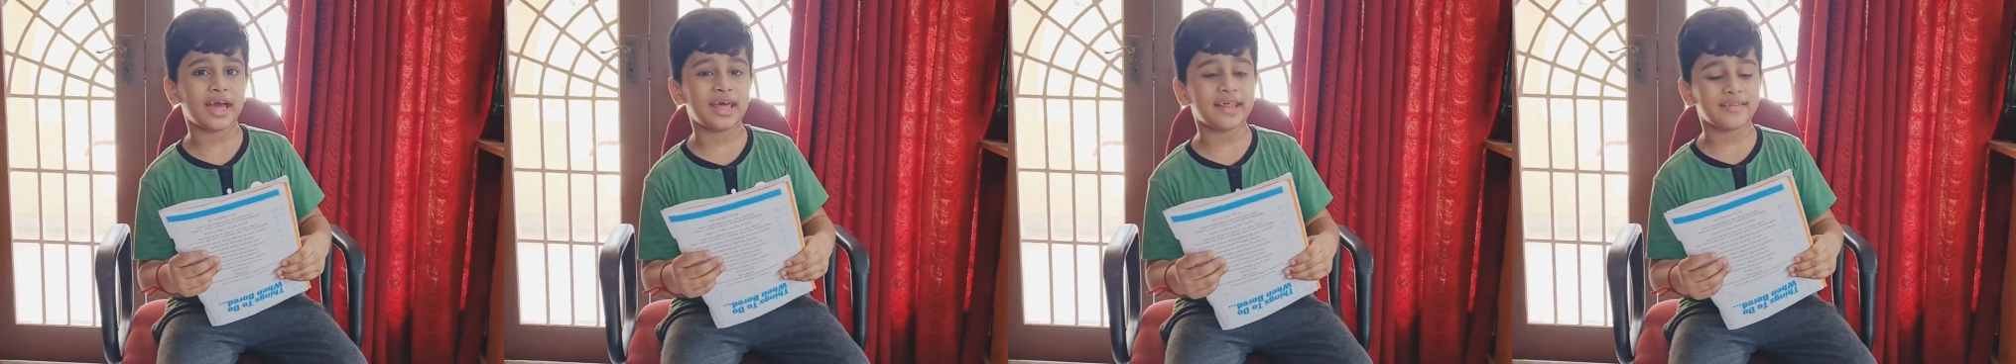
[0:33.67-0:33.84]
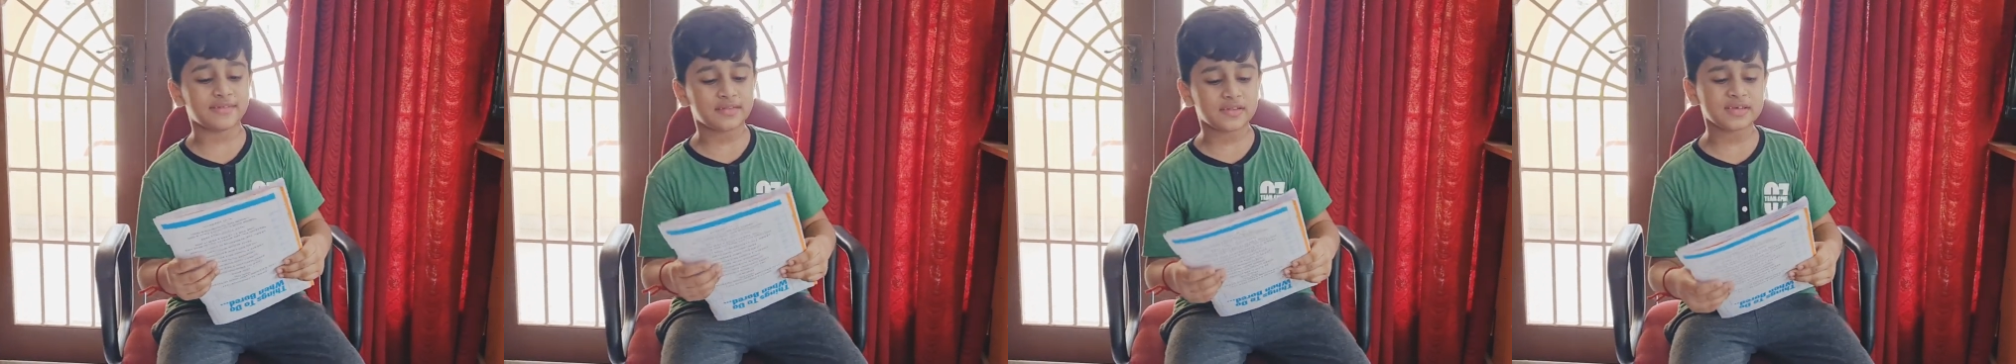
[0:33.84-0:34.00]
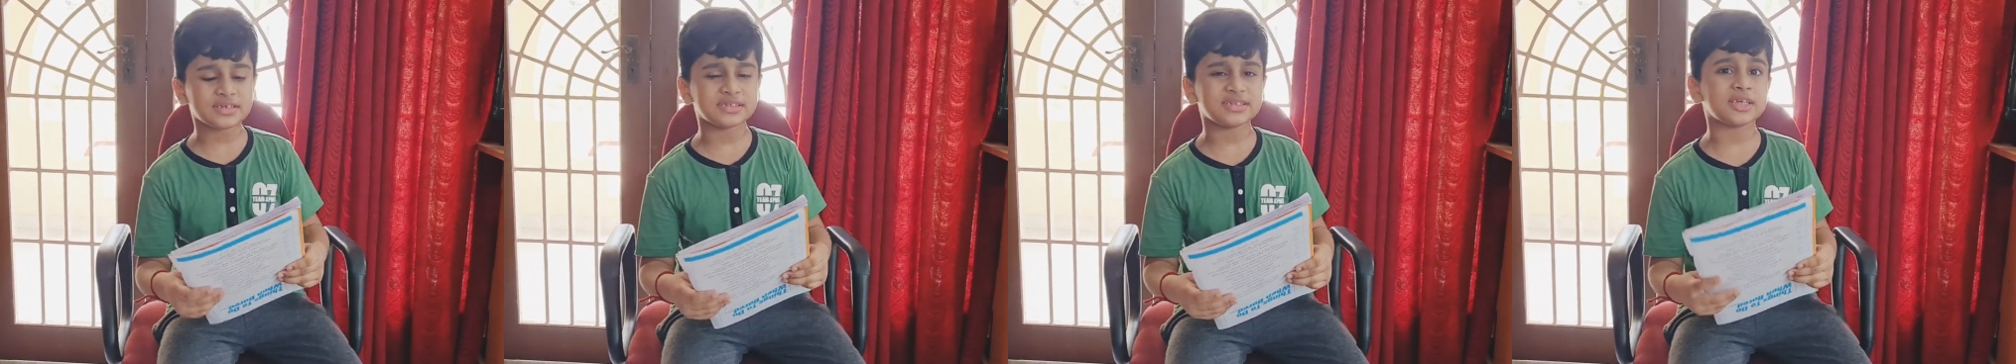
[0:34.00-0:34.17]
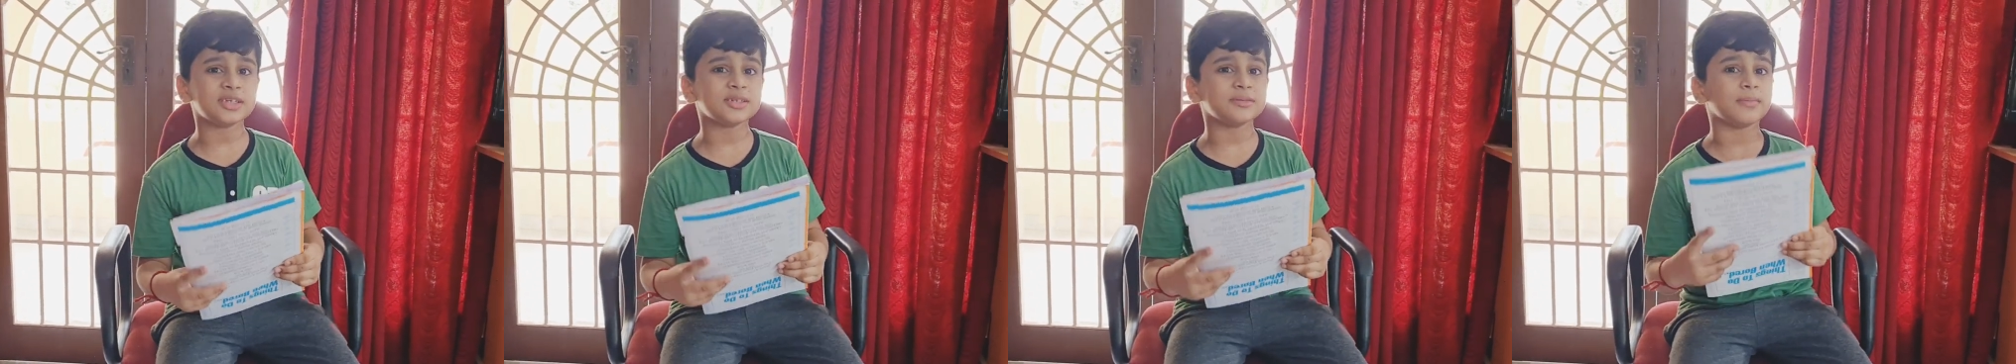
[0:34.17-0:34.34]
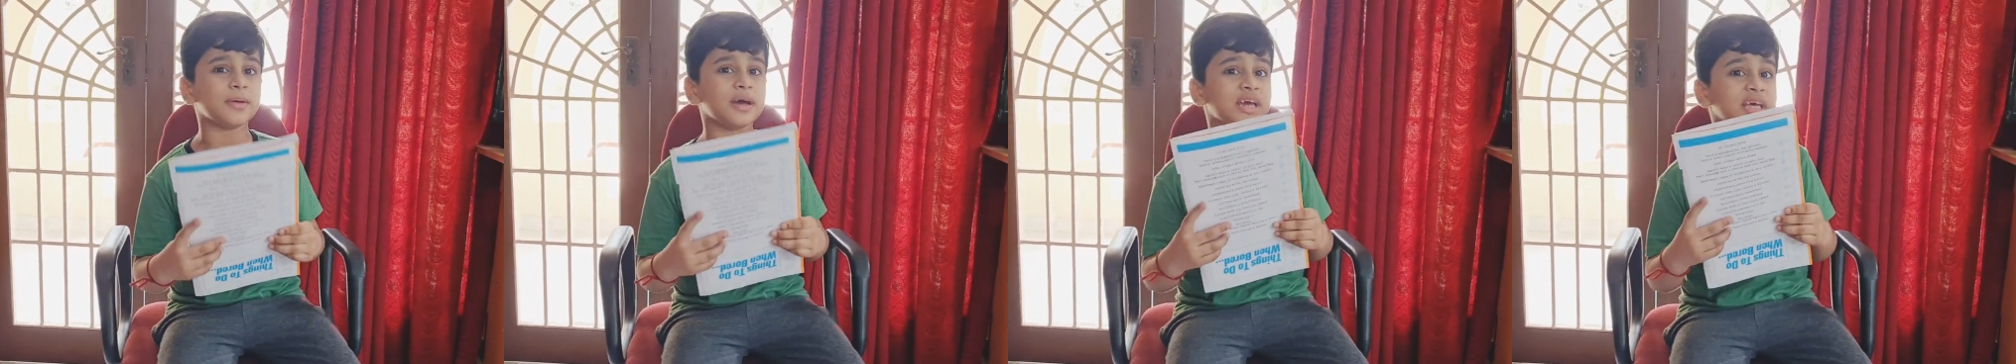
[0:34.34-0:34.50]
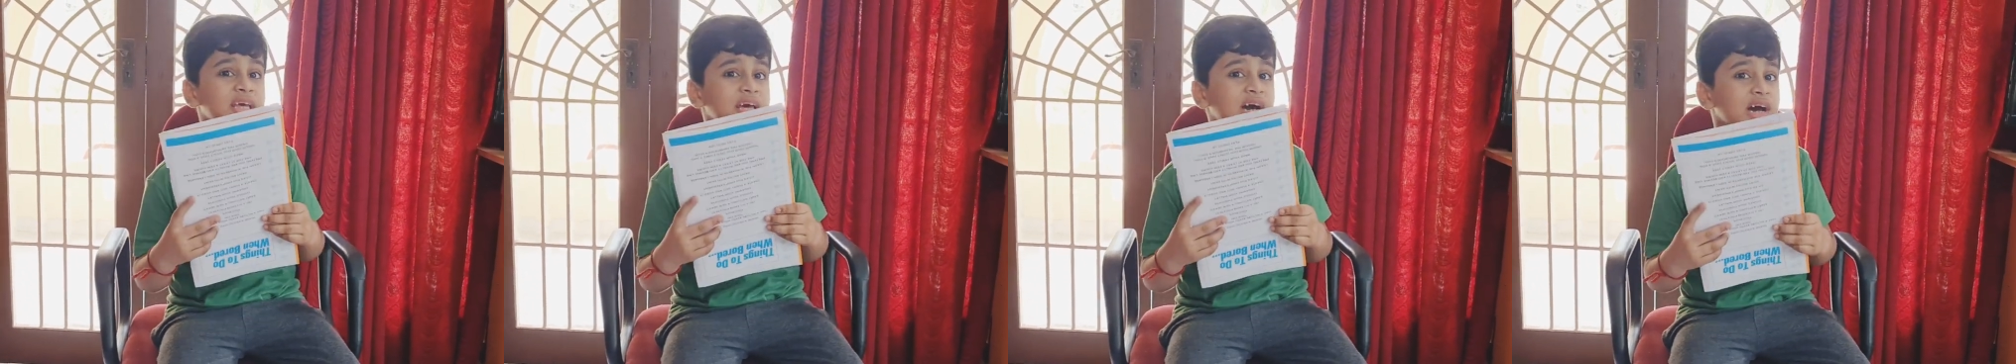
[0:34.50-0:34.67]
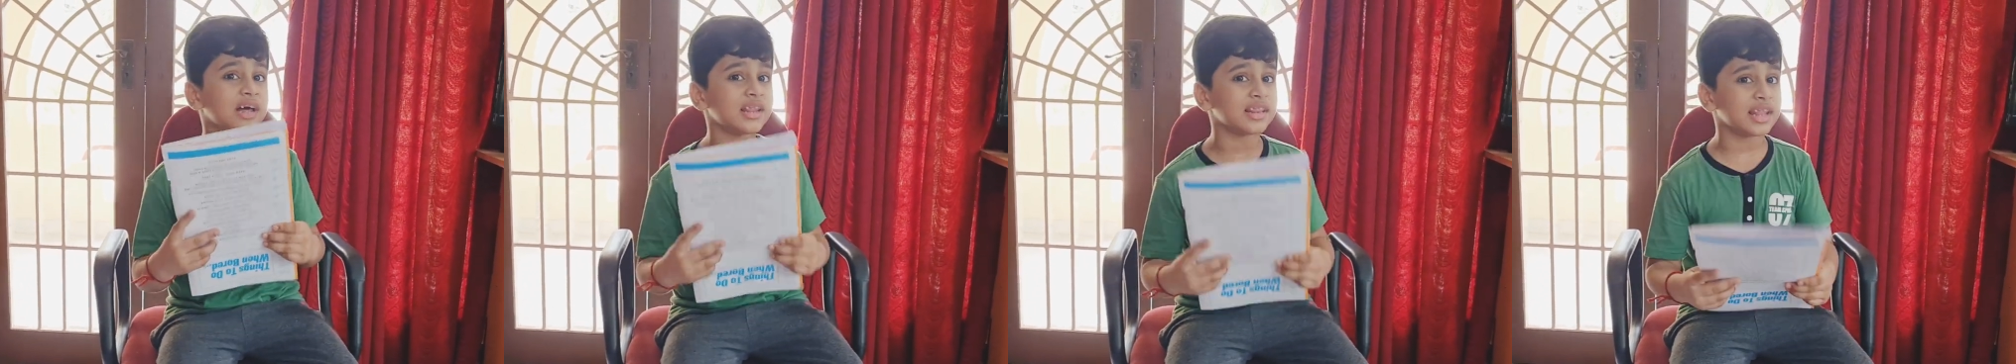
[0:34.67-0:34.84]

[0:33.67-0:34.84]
and this is my